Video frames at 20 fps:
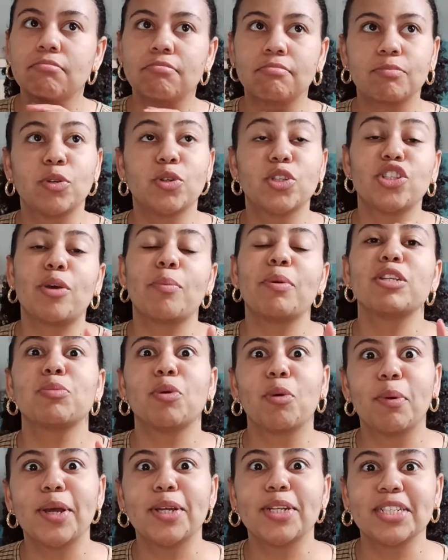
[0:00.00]
more
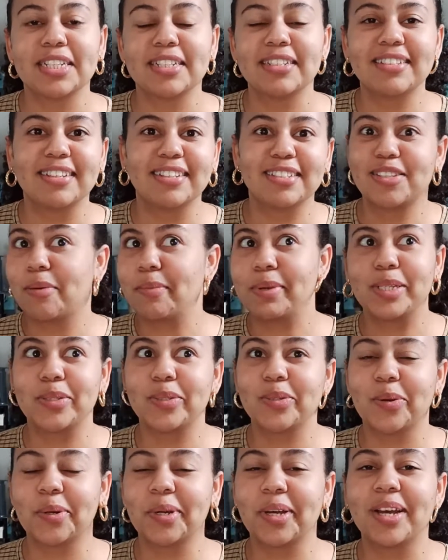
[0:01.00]
potent, so much
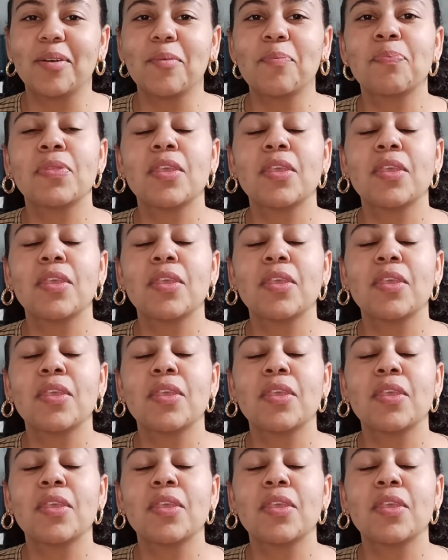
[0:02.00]
stronger.